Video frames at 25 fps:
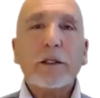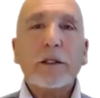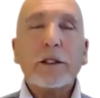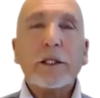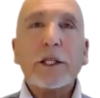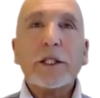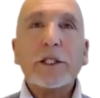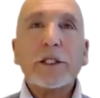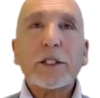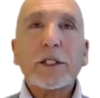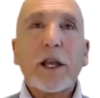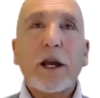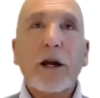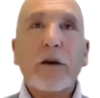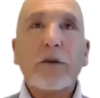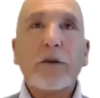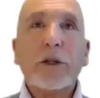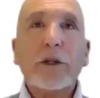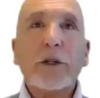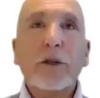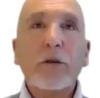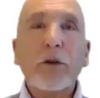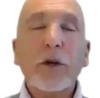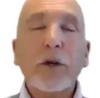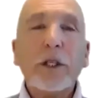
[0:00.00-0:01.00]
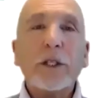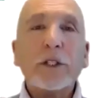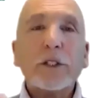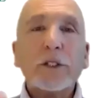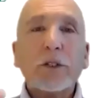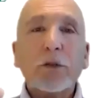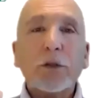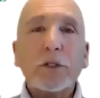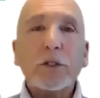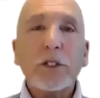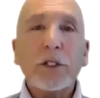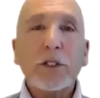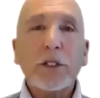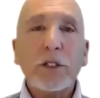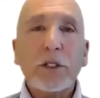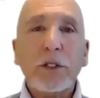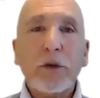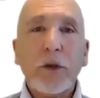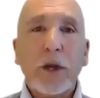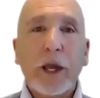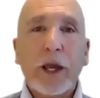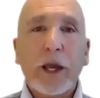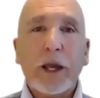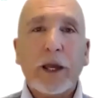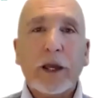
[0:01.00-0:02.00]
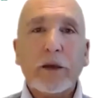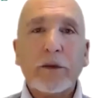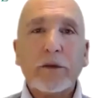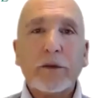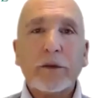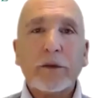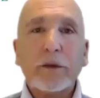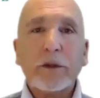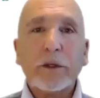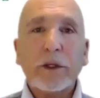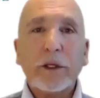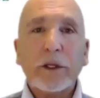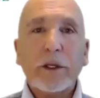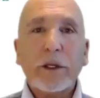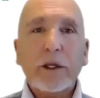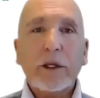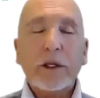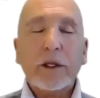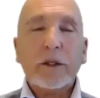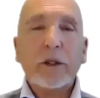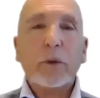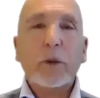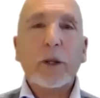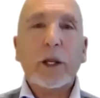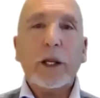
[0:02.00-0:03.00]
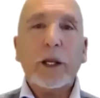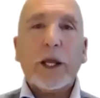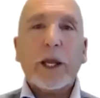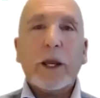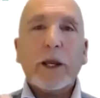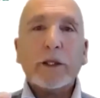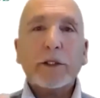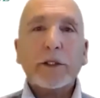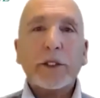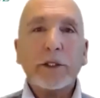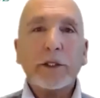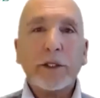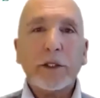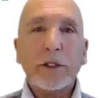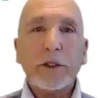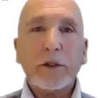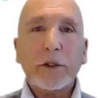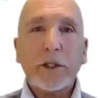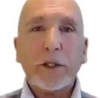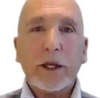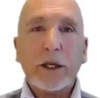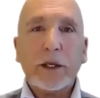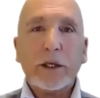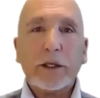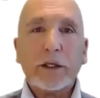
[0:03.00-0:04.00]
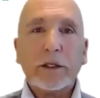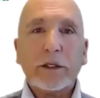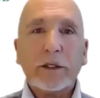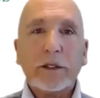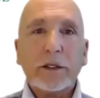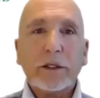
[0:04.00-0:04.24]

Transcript: discover the resources you have that will allow you to do that,